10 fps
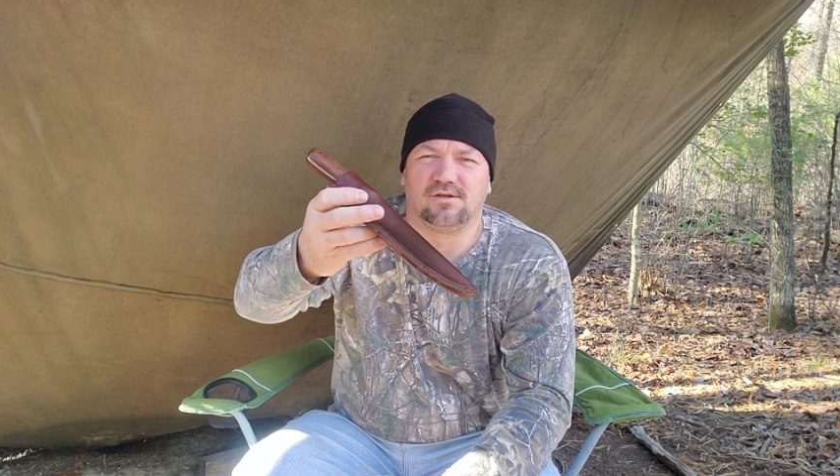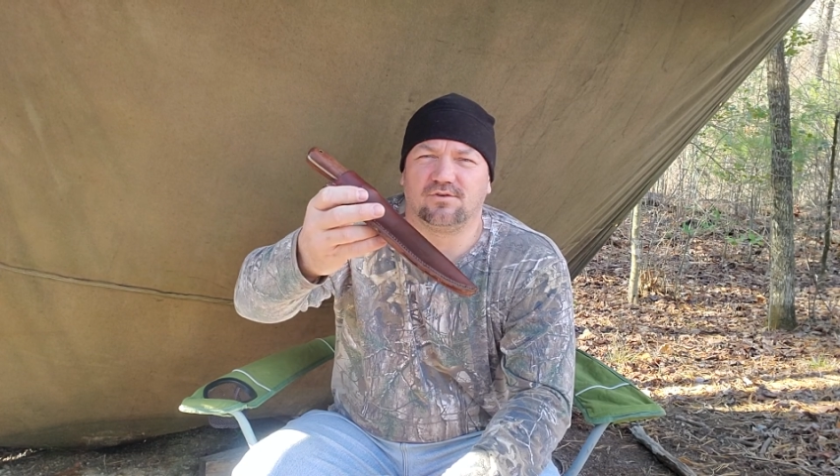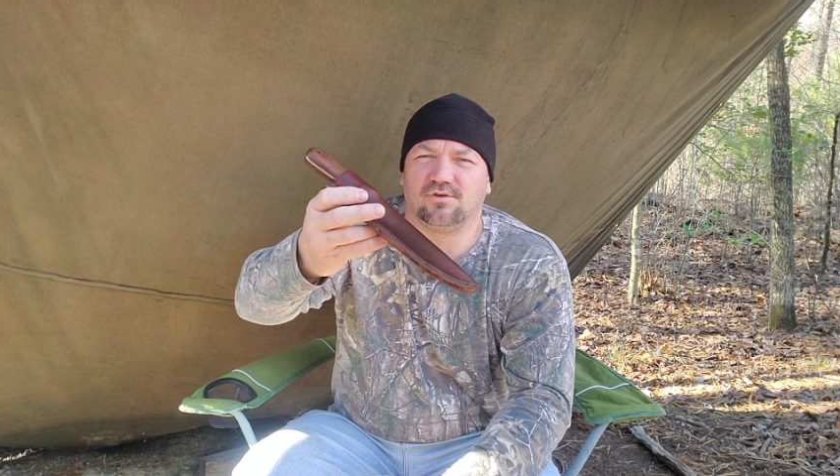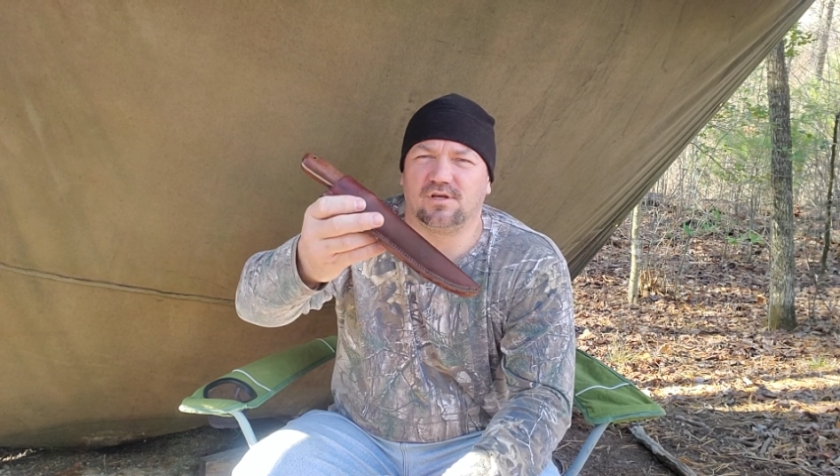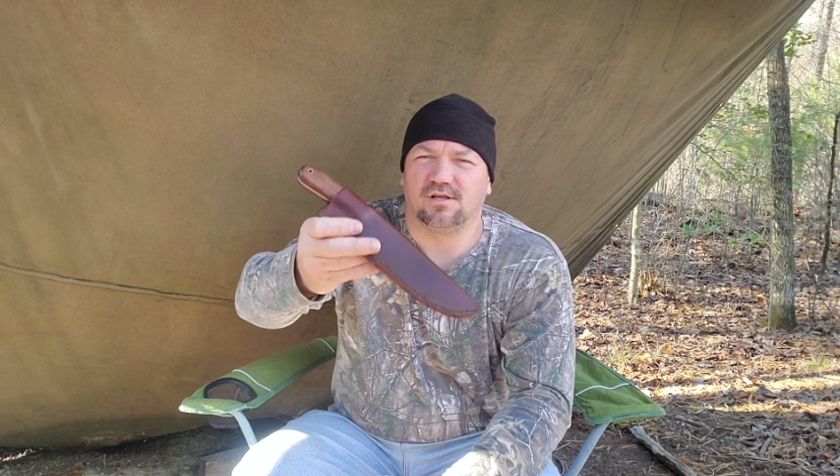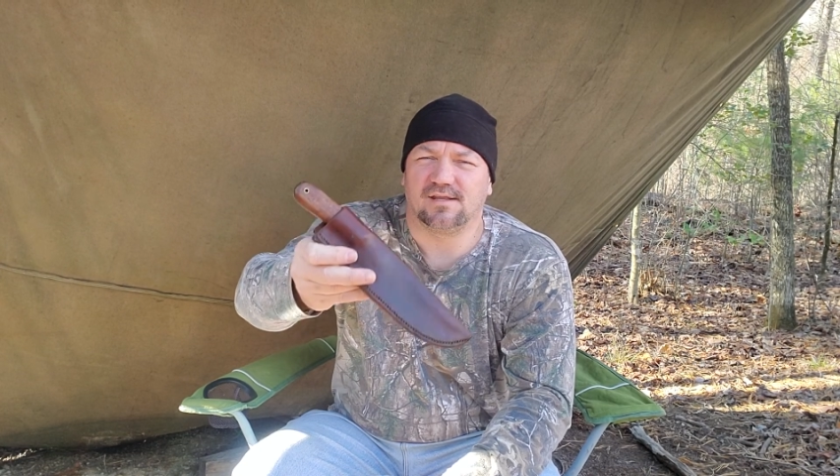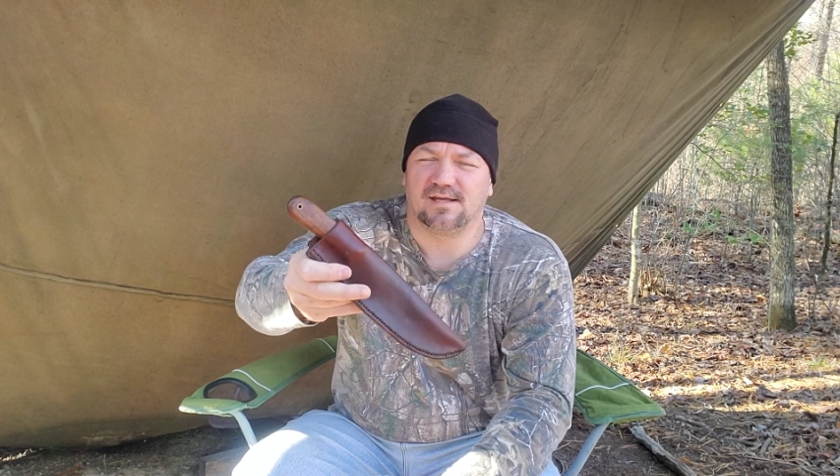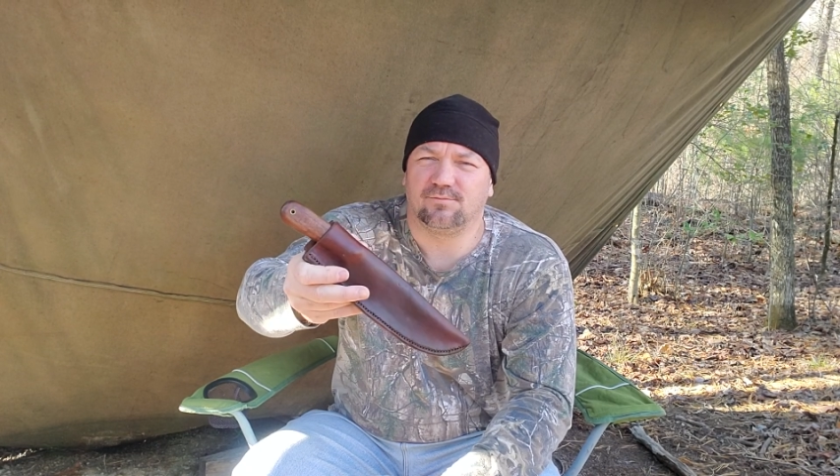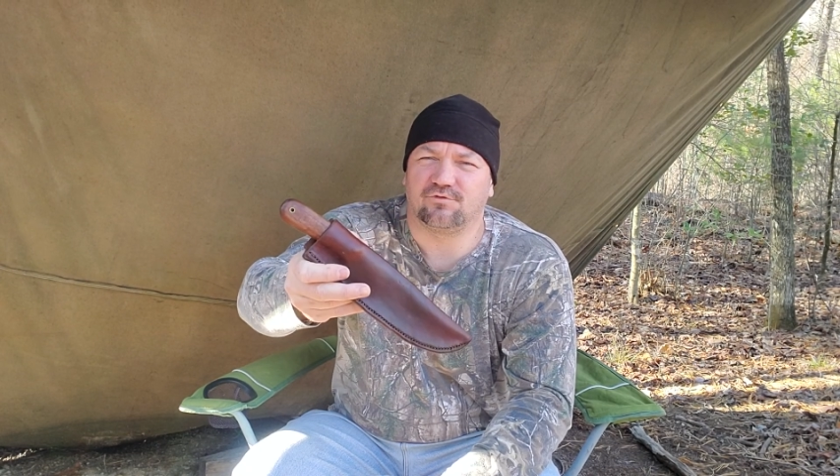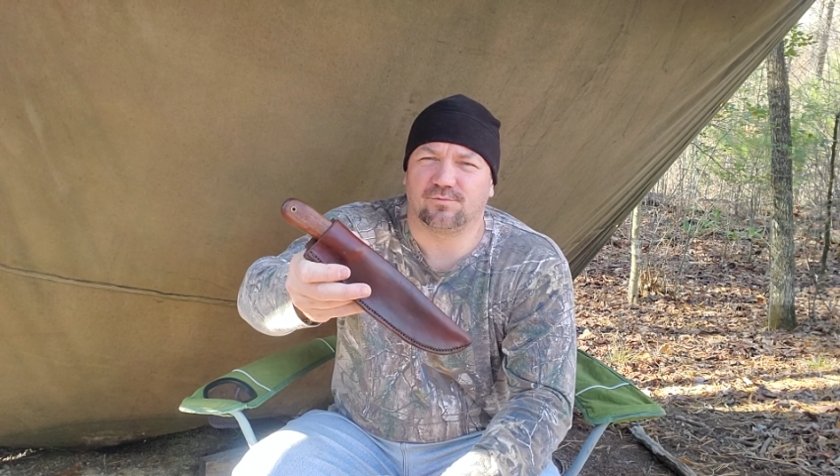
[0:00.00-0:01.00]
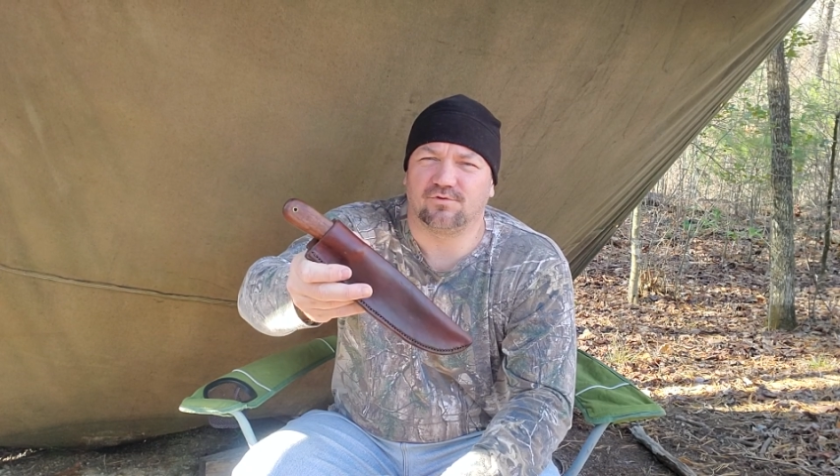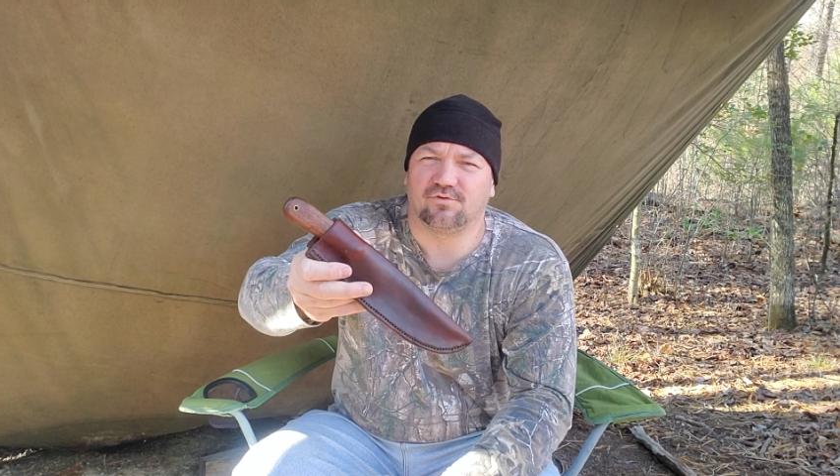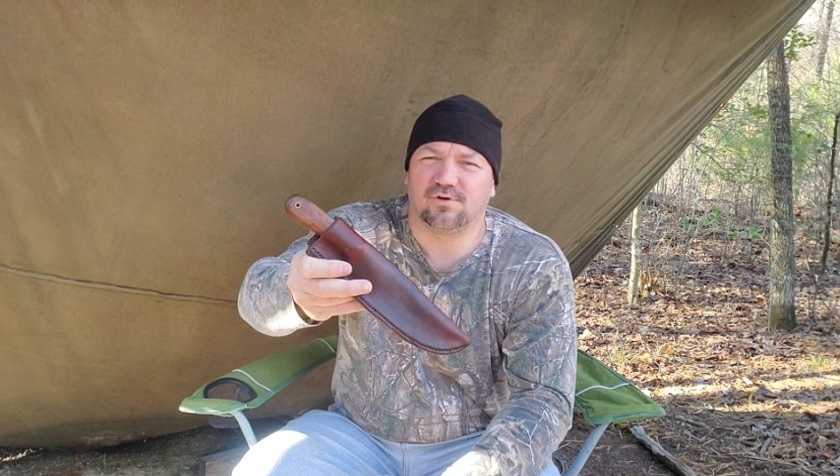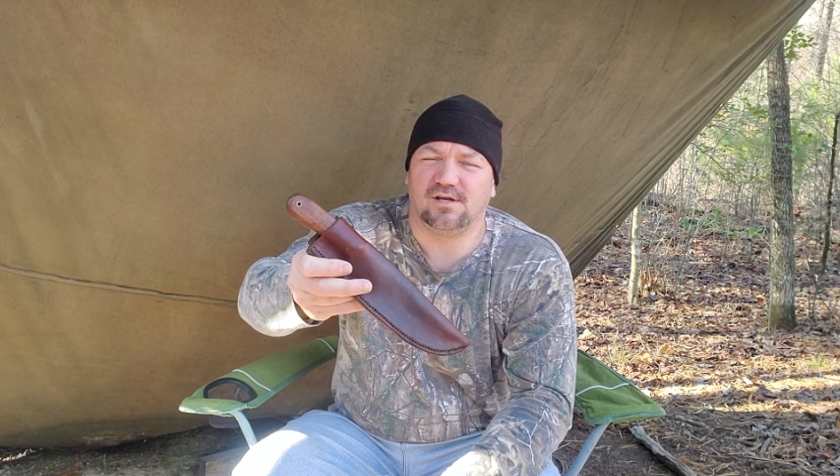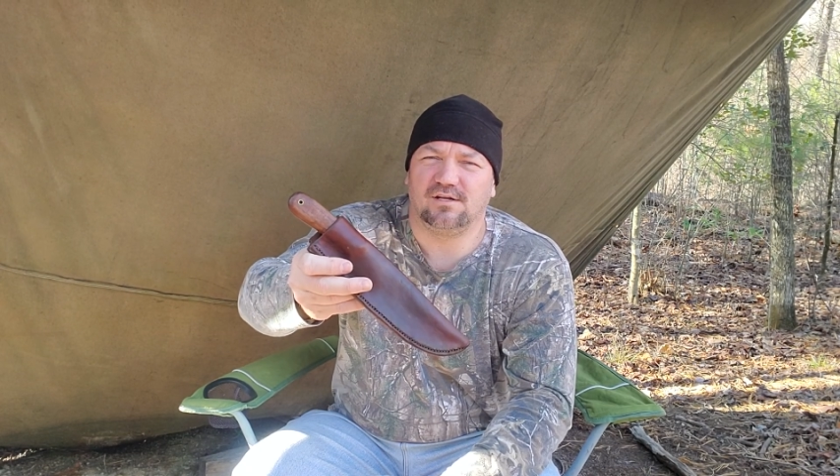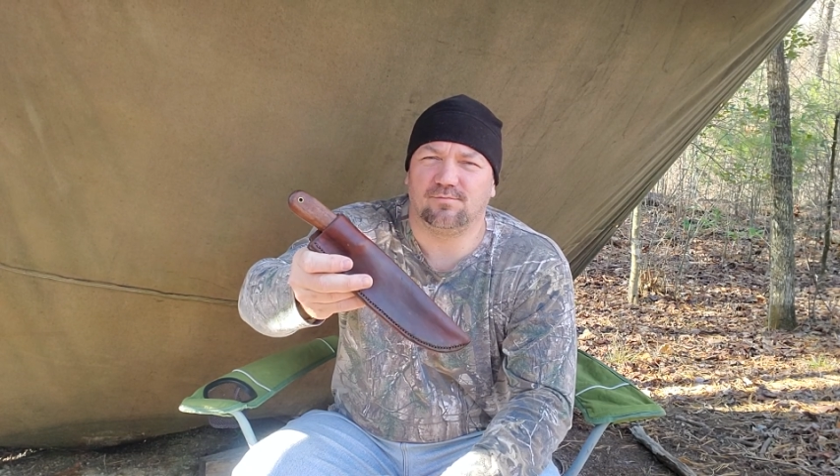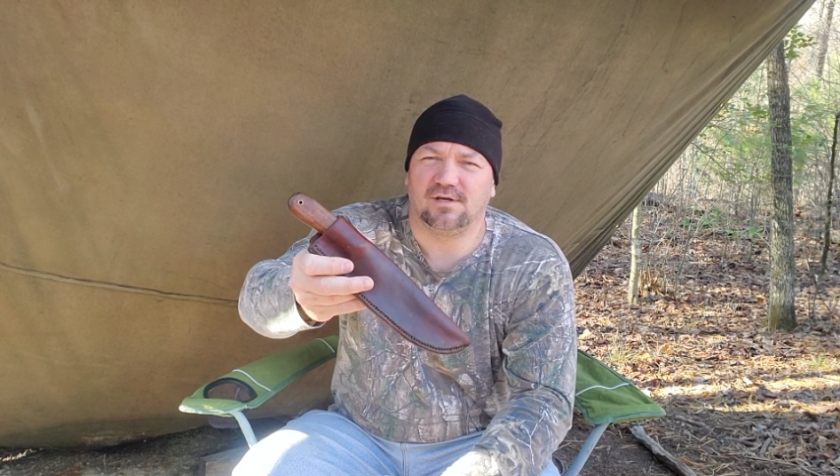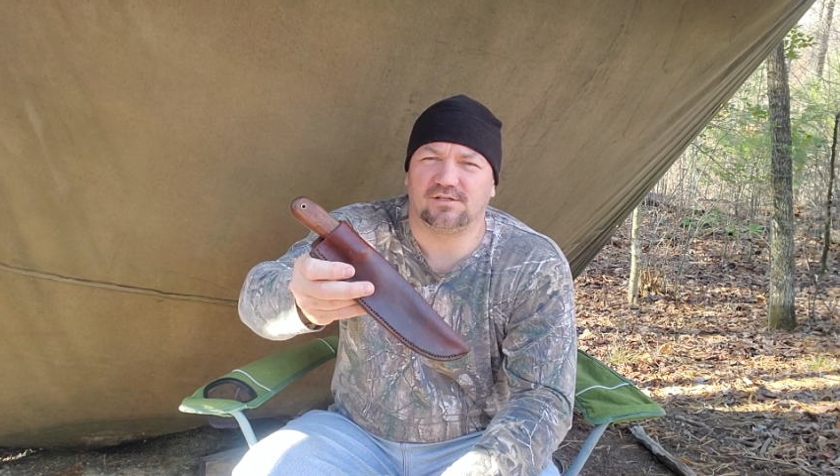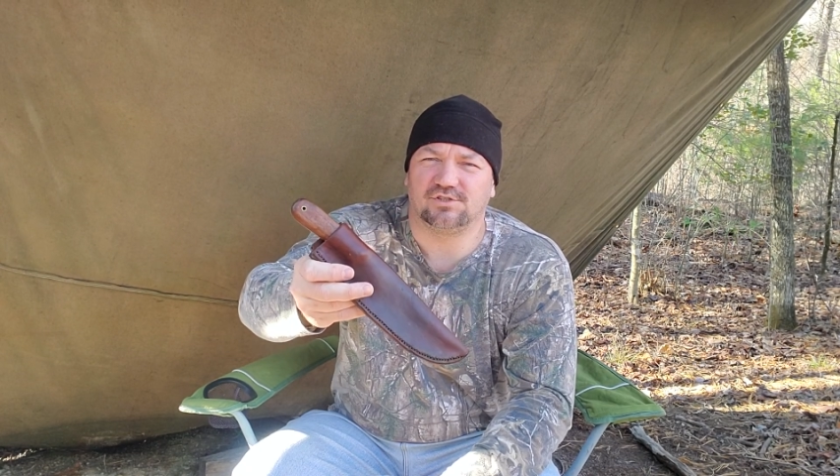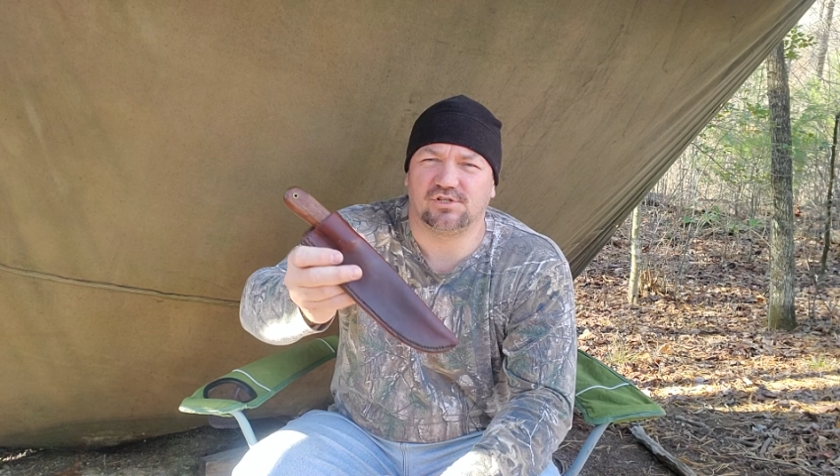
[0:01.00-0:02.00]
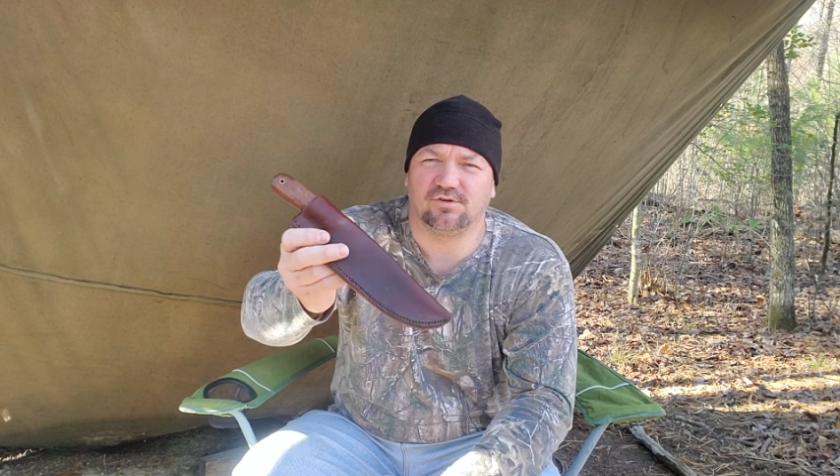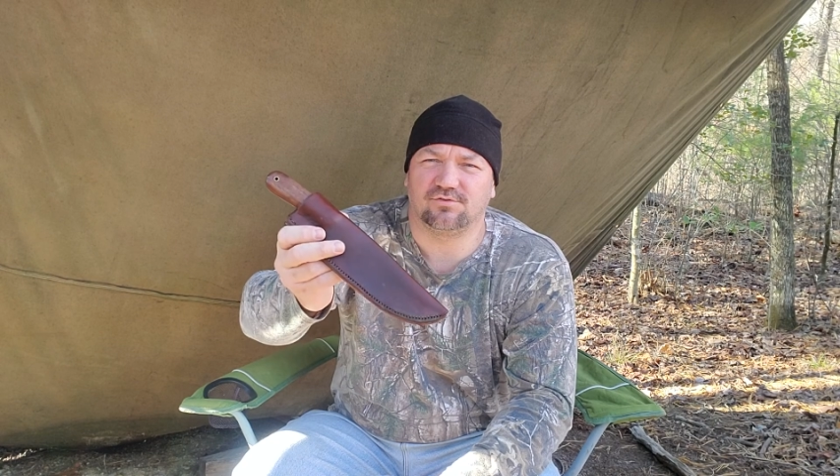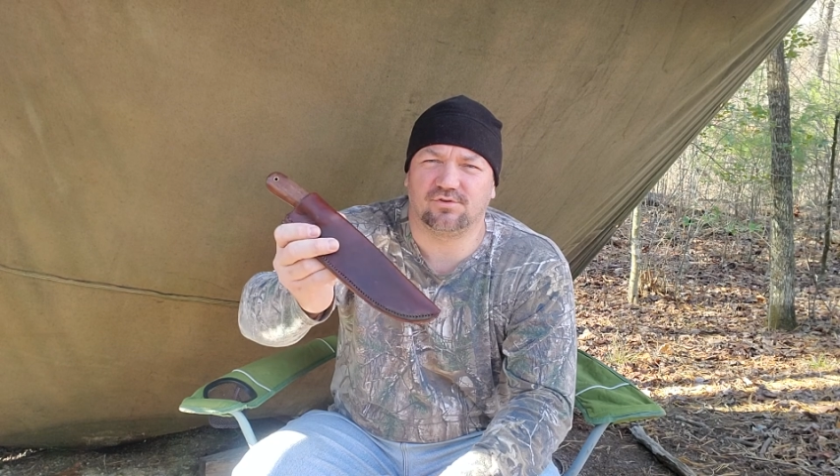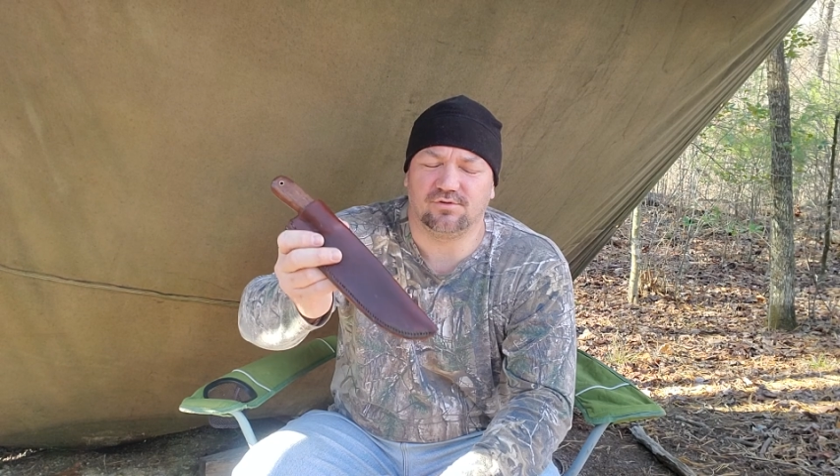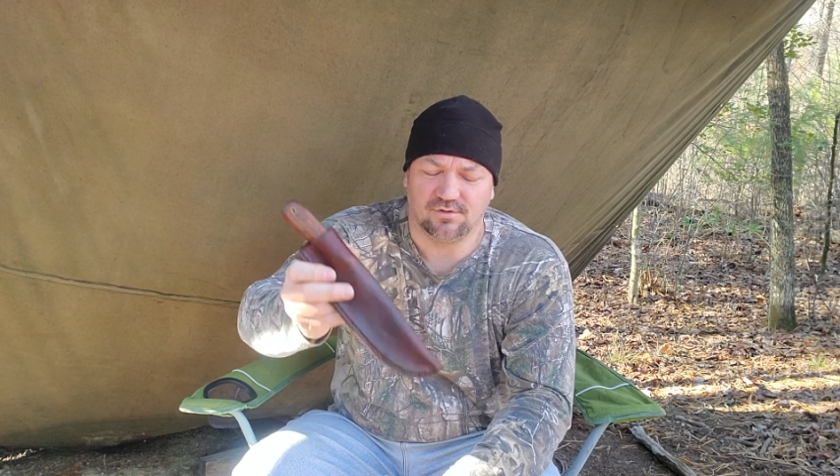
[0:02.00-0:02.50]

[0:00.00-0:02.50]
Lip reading: to cut limbs from a tree, to make a shelter.